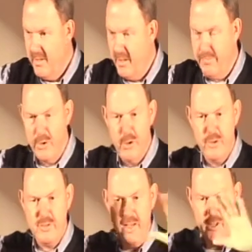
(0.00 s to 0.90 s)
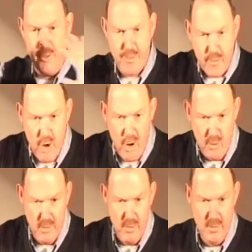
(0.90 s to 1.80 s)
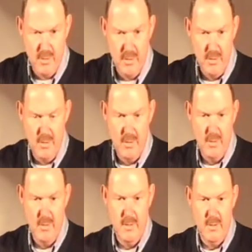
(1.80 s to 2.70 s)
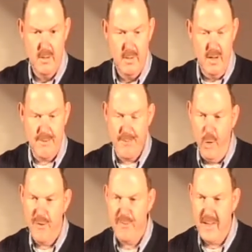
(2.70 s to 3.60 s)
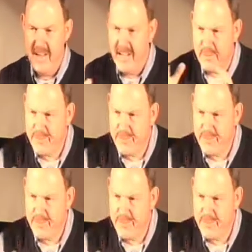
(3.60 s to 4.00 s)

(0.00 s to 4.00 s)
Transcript: of losing the throne, of forfeiting his